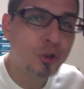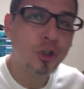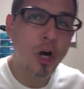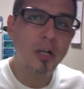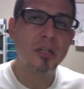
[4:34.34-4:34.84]

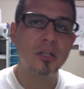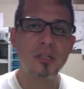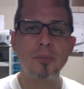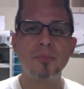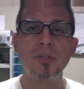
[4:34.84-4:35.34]
chart
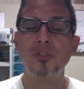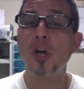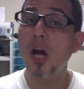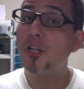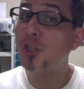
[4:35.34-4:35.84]
something,
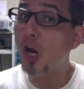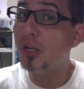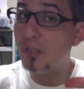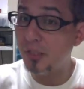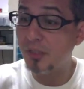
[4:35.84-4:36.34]
a
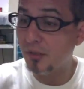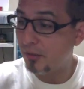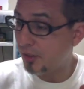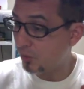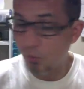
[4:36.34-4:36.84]
chart is
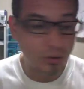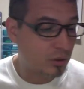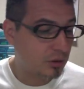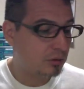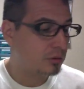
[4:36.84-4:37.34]
a
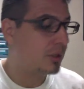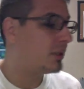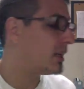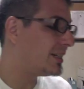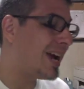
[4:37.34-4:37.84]
word,
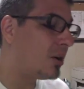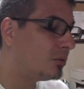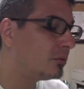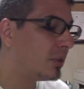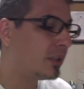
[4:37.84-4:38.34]
like a
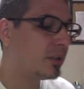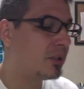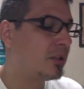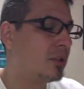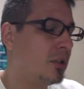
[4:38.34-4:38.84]
noun, like
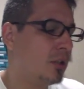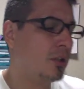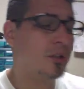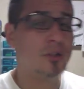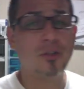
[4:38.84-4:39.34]
this
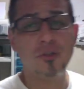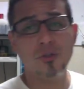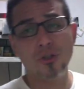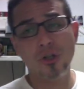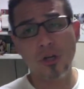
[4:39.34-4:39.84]
is
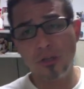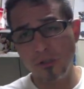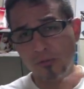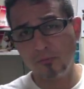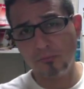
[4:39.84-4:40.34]
your
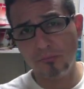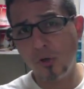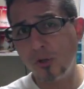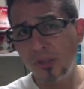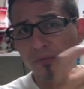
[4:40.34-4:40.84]
chart.
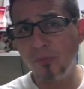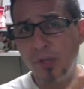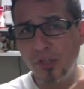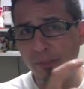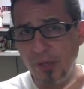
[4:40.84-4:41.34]
All the
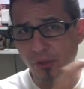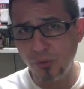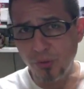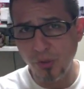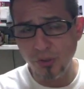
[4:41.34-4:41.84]
information about
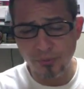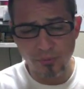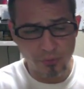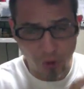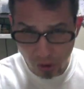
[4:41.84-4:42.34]
you is on this
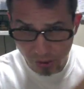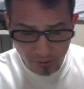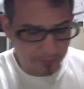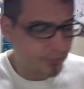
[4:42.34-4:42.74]
chart.